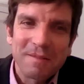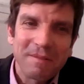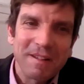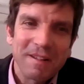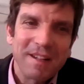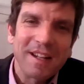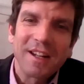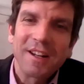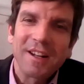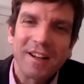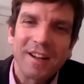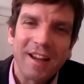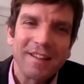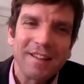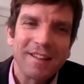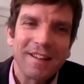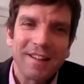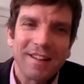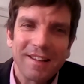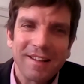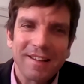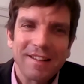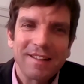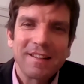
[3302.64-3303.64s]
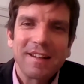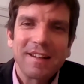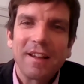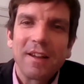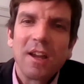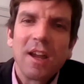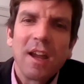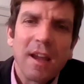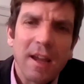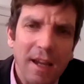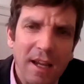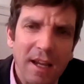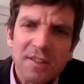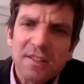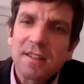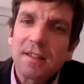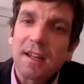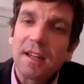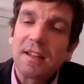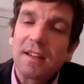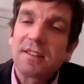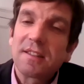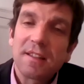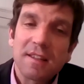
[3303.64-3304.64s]
as being an, a,
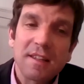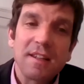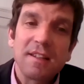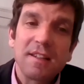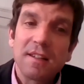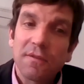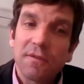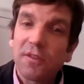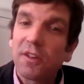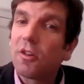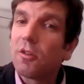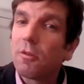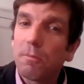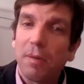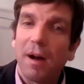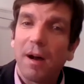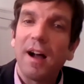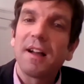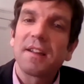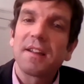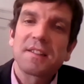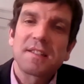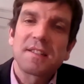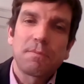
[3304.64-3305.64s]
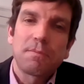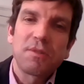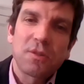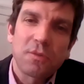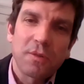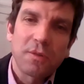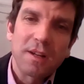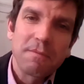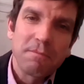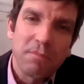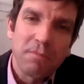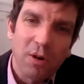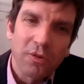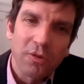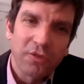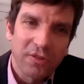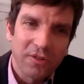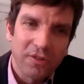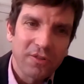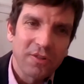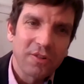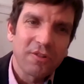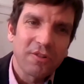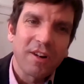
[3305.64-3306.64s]
it's it's the difficult past between
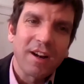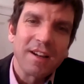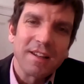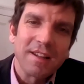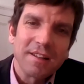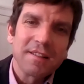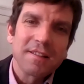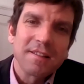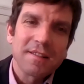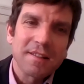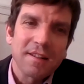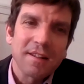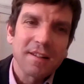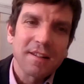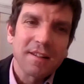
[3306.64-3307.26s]
Poles and Ukrainians,